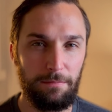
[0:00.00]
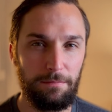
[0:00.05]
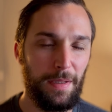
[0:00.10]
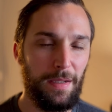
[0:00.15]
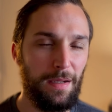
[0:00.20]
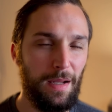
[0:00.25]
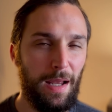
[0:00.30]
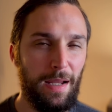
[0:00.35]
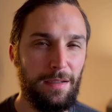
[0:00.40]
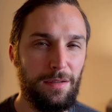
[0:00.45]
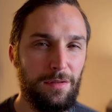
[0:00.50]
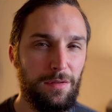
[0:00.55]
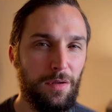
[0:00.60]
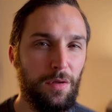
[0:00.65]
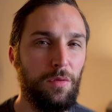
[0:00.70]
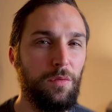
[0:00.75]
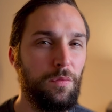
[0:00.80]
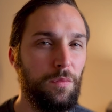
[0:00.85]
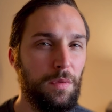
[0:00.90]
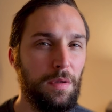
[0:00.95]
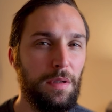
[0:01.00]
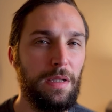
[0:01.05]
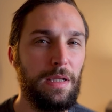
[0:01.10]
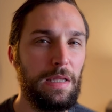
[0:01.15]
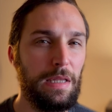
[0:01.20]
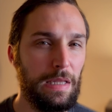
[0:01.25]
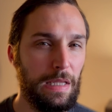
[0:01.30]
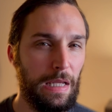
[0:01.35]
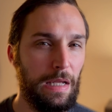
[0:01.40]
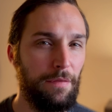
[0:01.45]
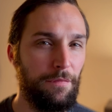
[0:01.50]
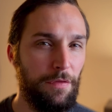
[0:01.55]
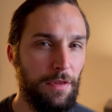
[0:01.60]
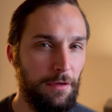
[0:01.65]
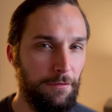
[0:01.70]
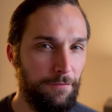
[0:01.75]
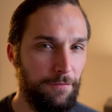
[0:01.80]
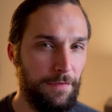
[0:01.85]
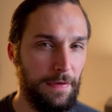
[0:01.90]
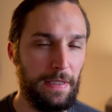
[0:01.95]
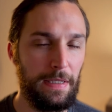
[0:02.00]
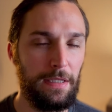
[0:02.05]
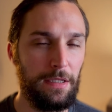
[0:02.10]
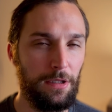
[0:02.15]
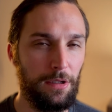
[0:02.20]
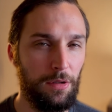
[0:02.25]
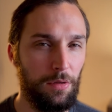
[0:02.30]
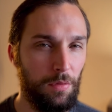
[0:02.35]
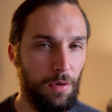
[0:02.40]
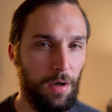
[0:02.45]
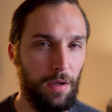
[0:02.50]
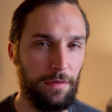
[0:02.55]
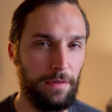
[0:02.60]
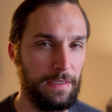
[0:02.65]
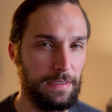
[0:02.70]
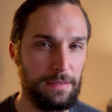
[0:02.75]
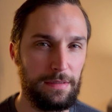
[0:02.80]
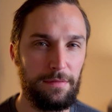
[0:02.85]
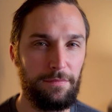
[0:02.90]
but I don't really love the video on this